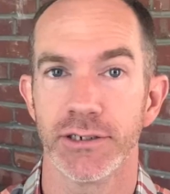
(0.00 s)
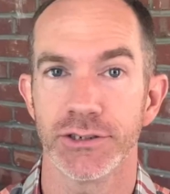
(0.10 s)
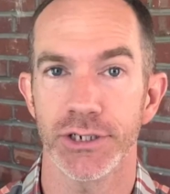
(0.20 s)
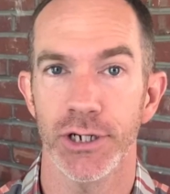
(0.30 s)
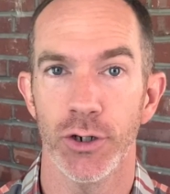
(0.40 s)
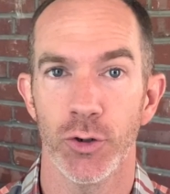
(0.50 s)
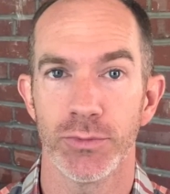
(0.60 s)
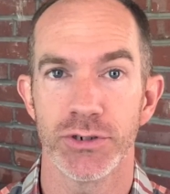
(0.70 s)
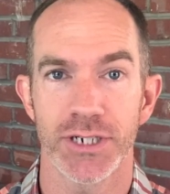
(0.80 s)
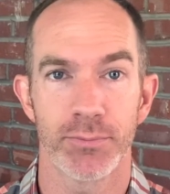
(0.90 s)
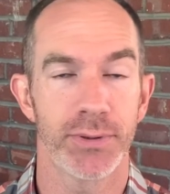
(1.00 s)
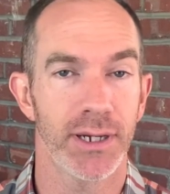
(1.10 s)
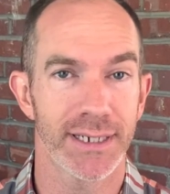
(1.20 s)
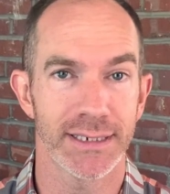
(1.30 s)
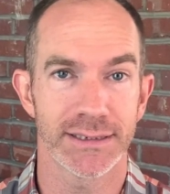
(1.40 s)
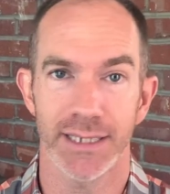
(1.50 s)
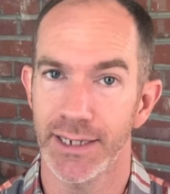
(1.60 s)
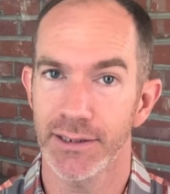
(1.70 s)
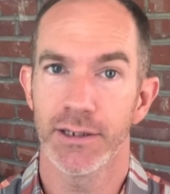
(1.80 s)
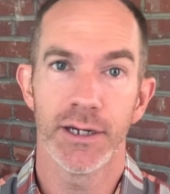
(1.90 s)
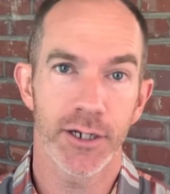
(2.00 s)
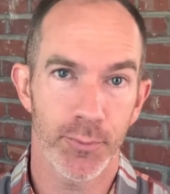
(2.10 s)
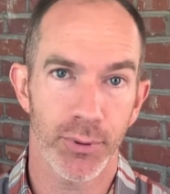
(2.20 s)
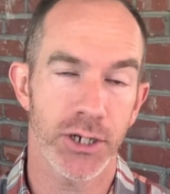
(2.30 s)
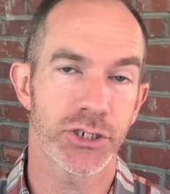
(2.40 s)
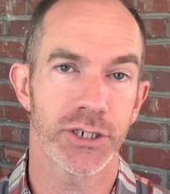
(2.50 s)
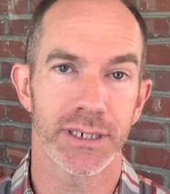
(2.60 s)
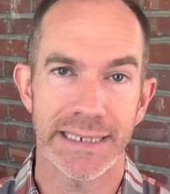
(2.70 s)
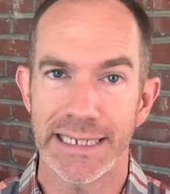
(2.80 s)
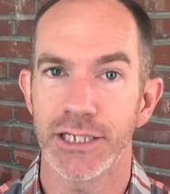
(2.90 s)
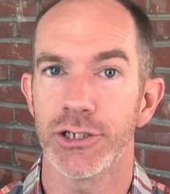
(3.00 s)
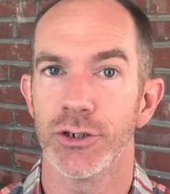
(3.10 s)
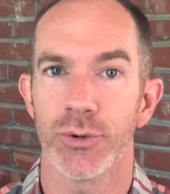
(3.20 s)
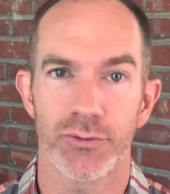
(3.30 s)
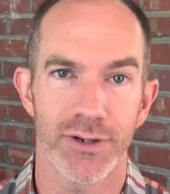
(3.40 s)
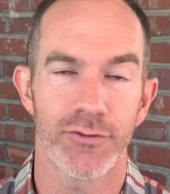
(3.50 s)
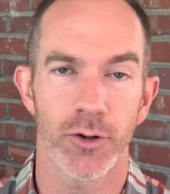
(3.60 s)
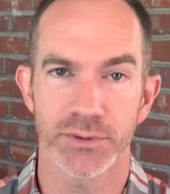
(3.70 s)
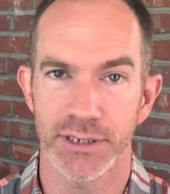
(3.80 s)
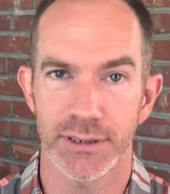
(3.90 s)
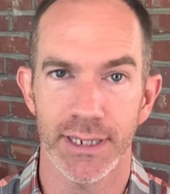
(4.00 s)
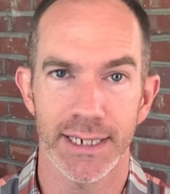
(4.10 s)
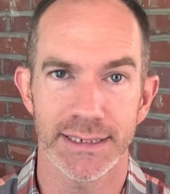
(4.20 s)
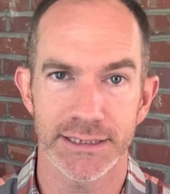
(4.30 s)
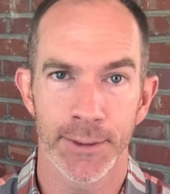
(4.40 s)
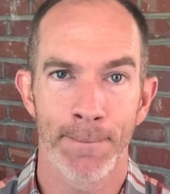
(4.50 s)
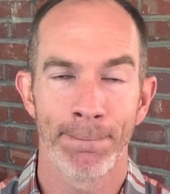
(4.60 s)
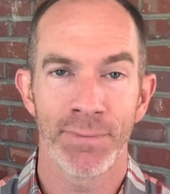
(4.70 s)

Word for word: our skills at home using plugins like compression, EQ, and reverbs and delays.